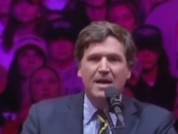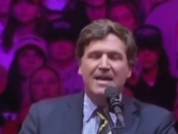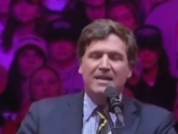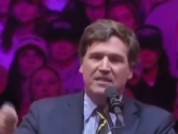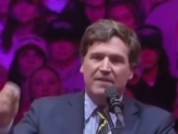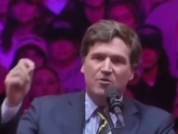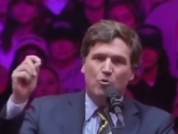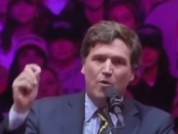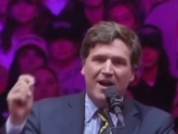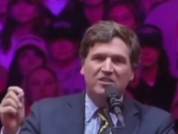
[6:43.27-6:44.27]
He has given the
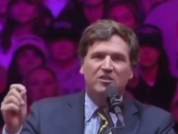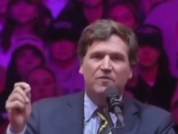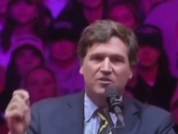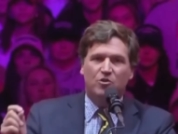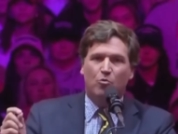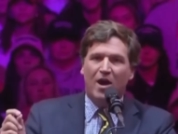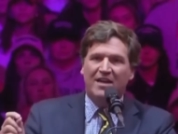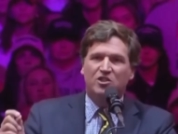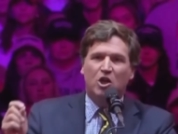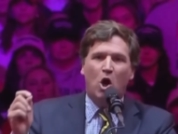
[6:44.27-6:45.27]
rest of us the
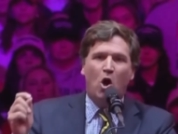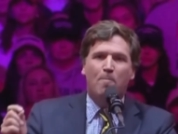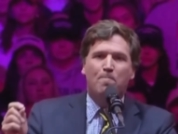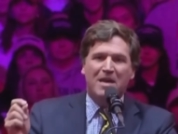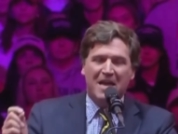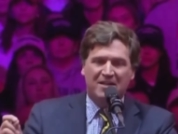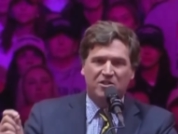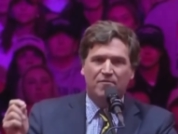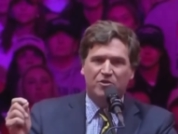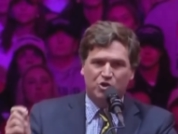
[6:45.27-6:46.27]
right to call
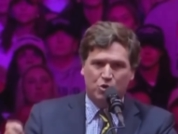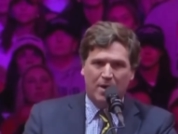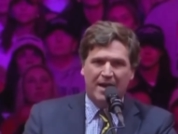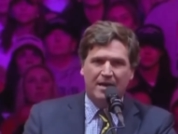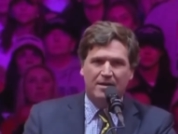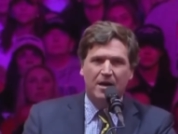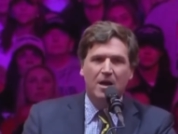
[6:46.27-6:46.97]
BS on the charade.